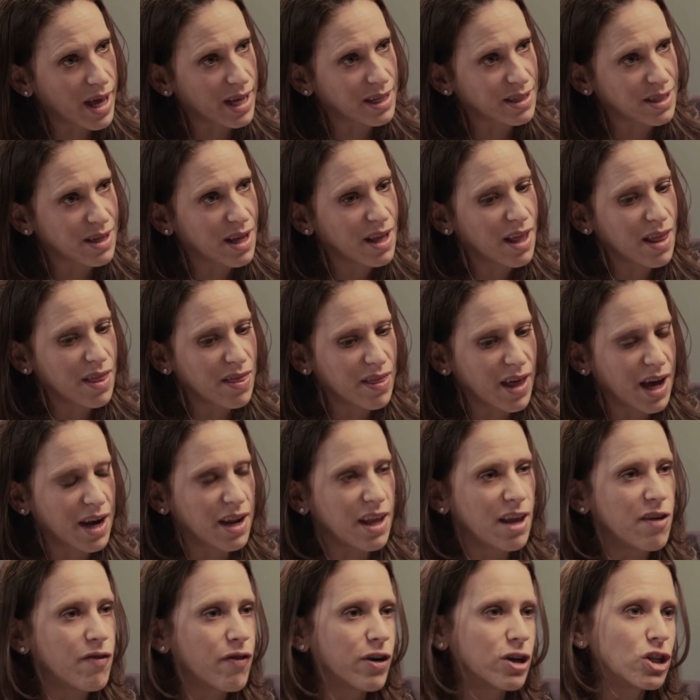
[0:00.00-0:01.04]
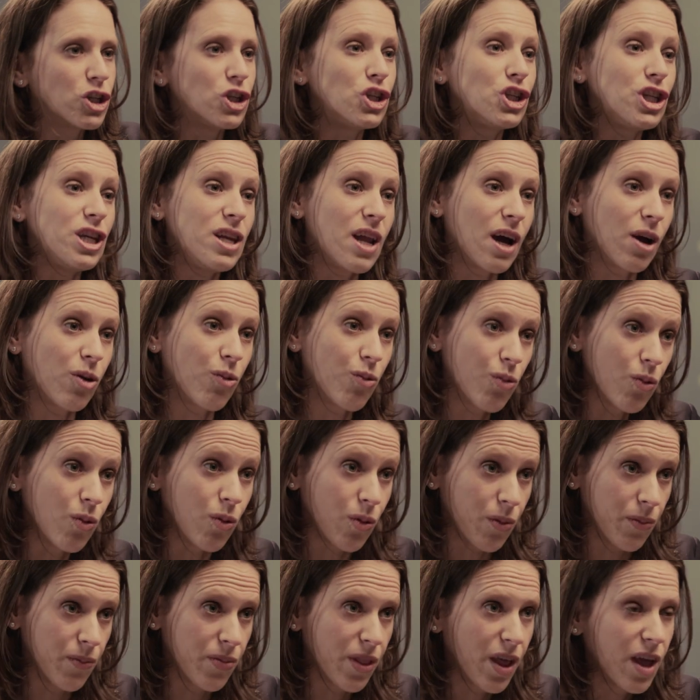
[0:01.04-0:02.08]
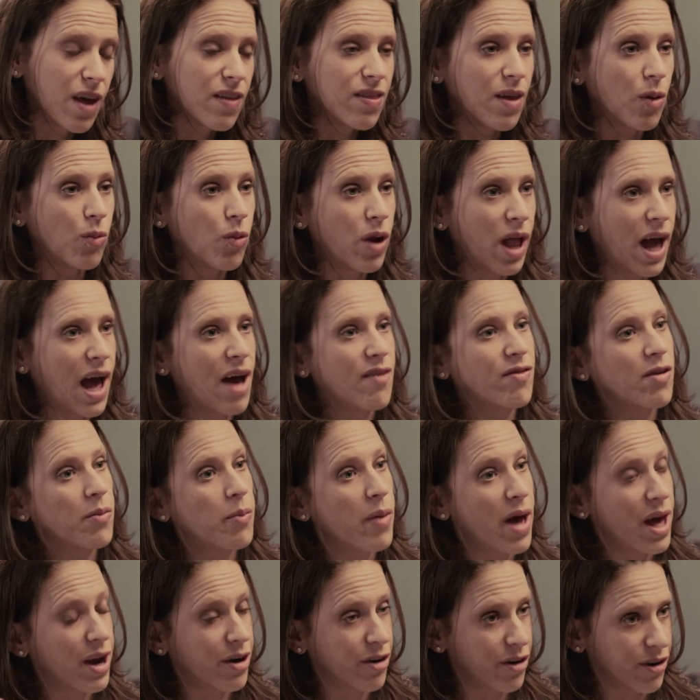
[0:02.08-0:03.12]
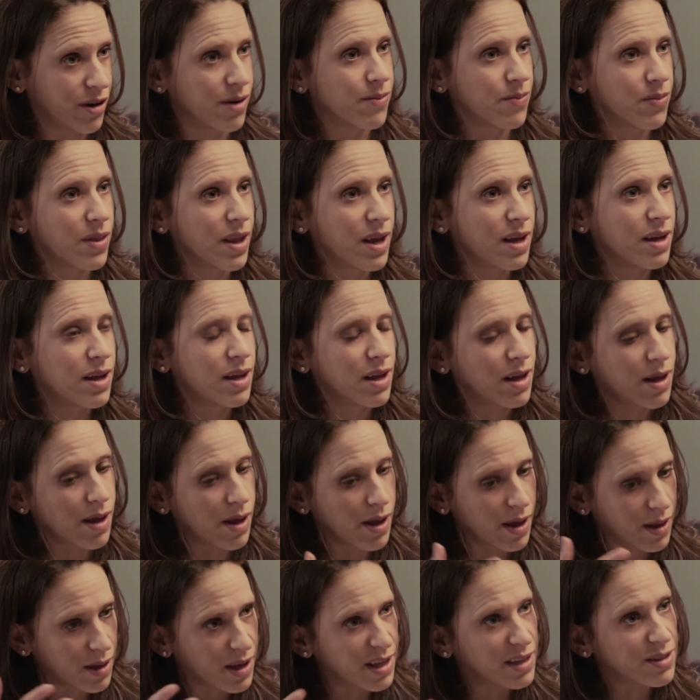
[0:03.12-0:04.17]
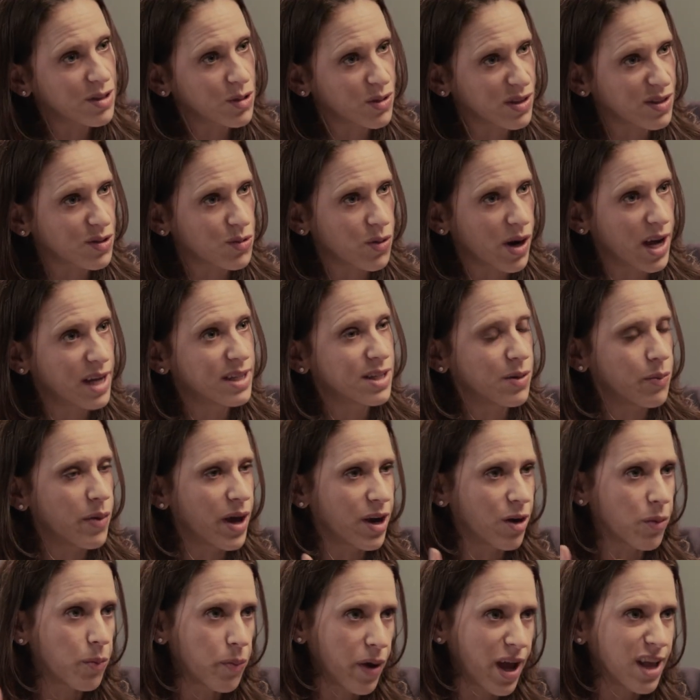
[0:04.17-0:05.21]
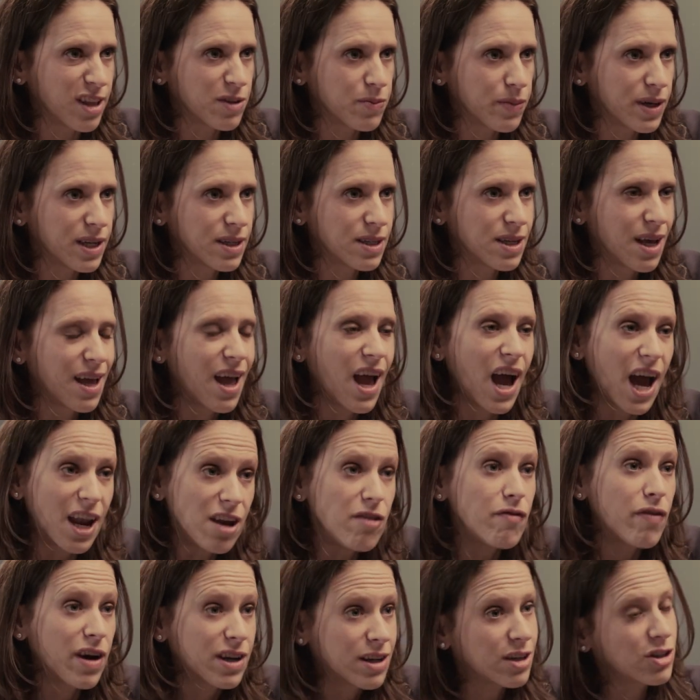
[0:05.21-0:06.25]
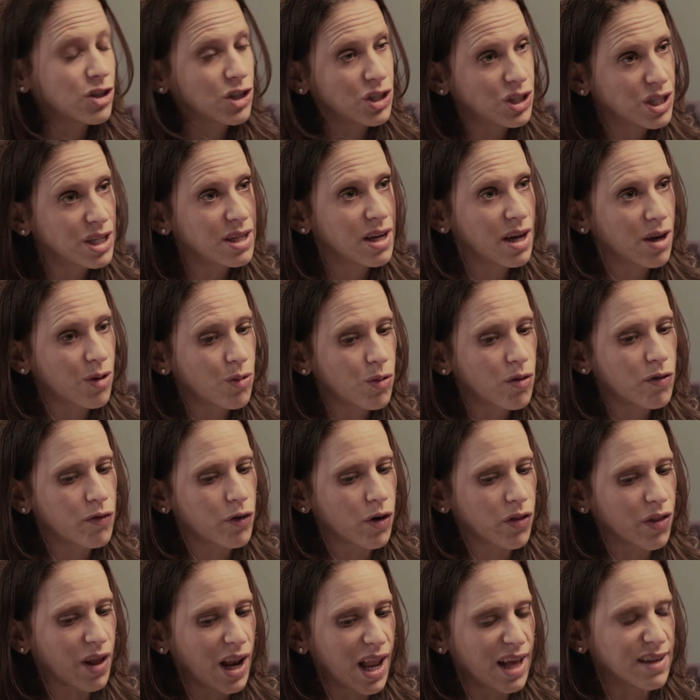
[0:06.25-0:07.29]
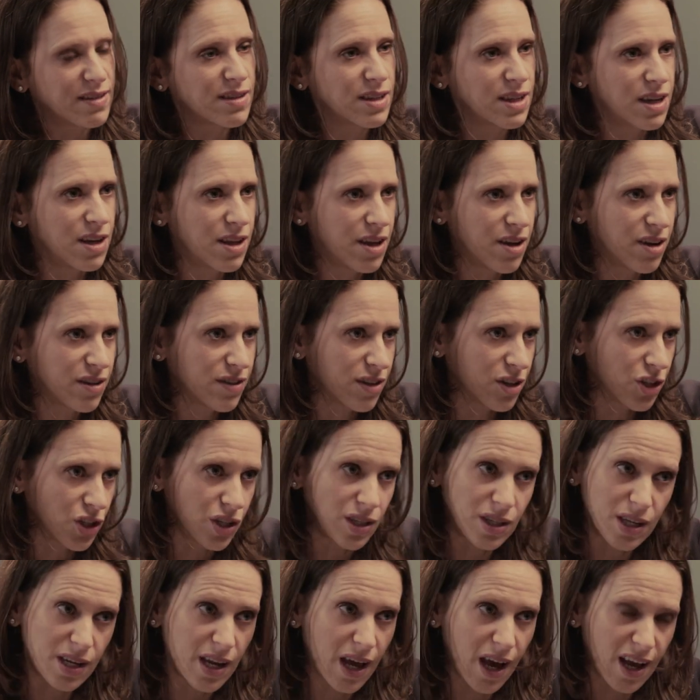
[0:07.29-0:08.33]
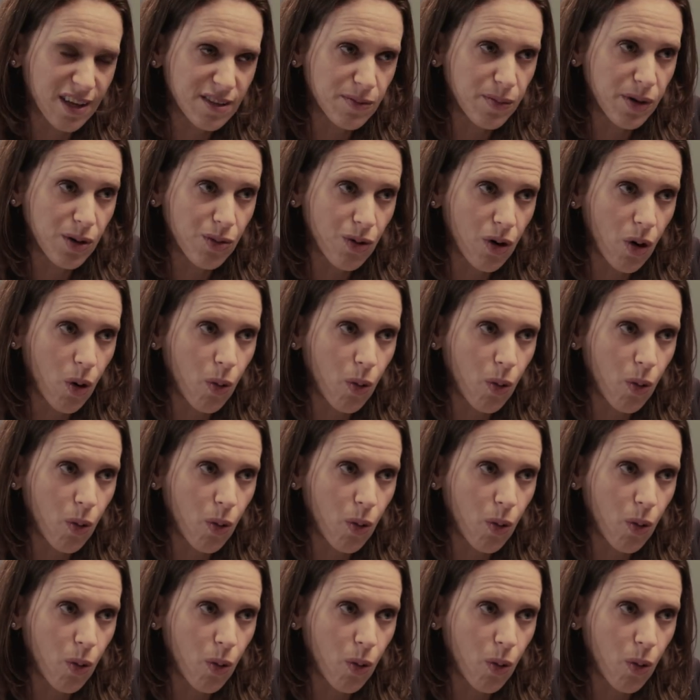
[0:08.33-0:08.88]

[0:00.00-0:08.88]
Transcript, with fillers: meant that if Argentina grew, they would have a better interest rate, a better payment, and in fact Argentina grew. For the last ten years, Argentina has been